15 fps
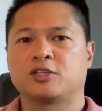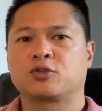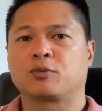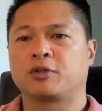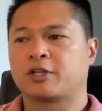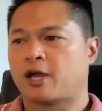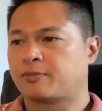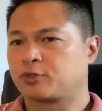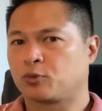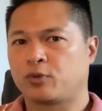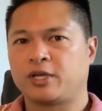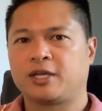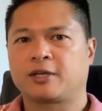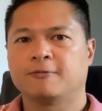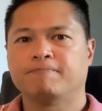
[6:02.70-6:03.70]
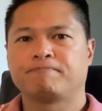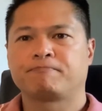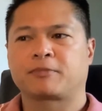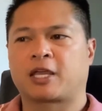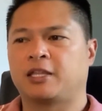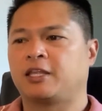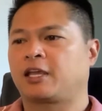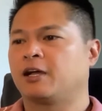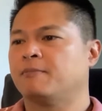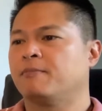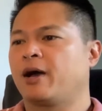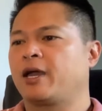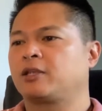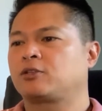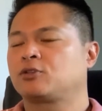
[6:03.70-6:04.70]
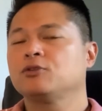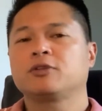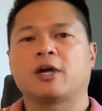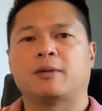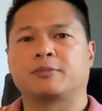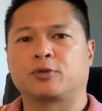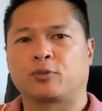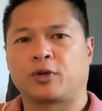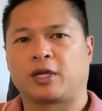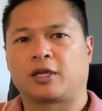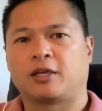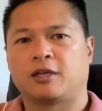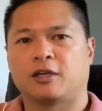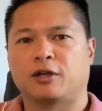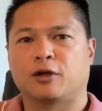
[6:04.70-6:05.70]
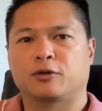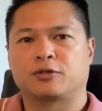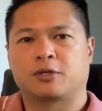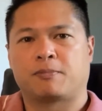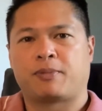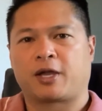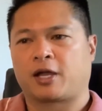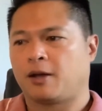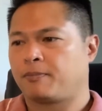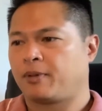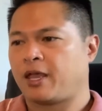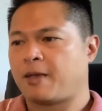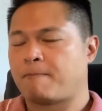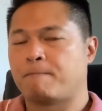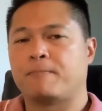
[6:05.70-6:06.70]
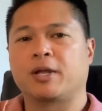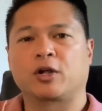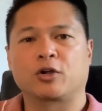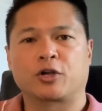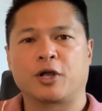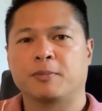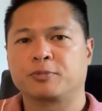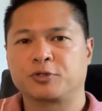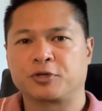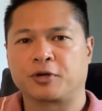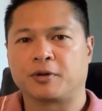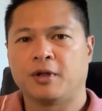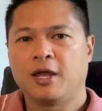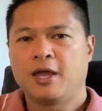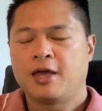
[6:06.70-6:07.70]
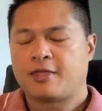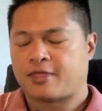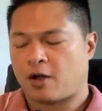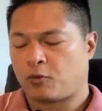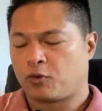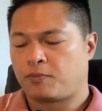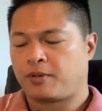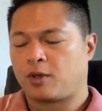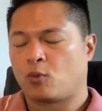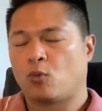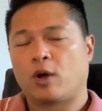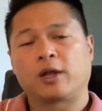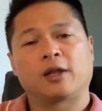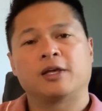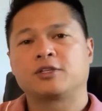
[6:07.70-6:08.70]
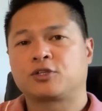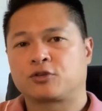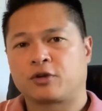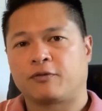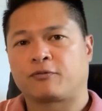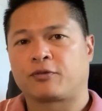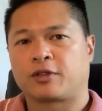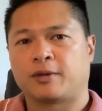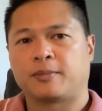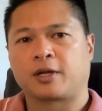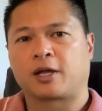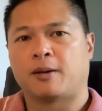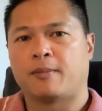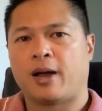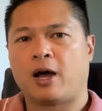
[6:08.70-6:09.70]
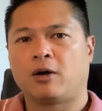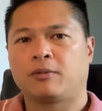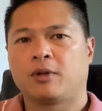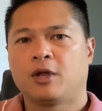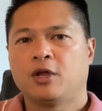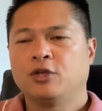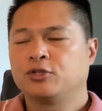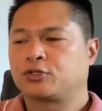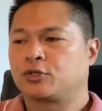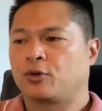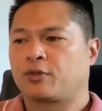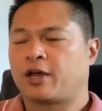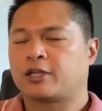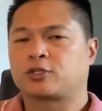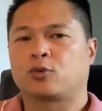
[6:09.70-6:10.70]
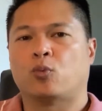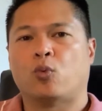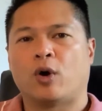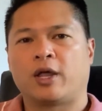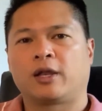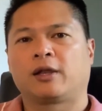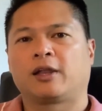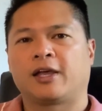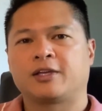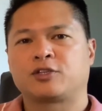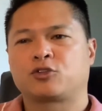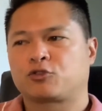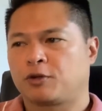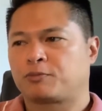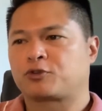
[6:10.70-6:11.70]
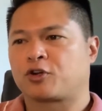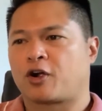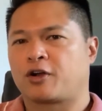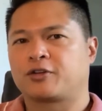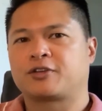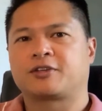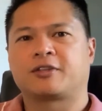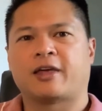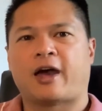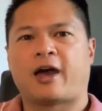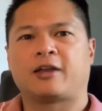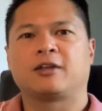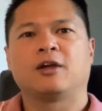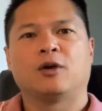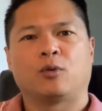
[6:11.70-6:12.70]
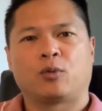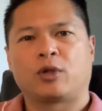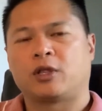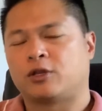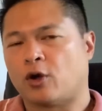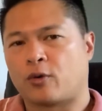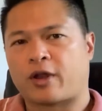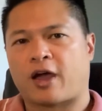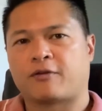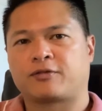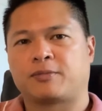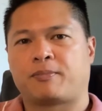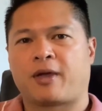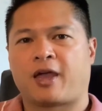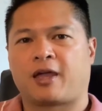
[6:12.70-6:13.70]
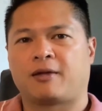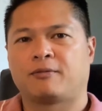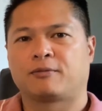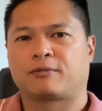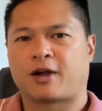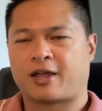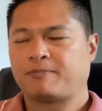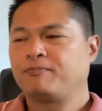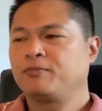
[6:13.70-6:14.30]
3 times a week, can they come by 2 times a week, to pick up a bigger dumpster? That would be one less trip for them to come out. So that's one less trip charge that we don't have to pay, right?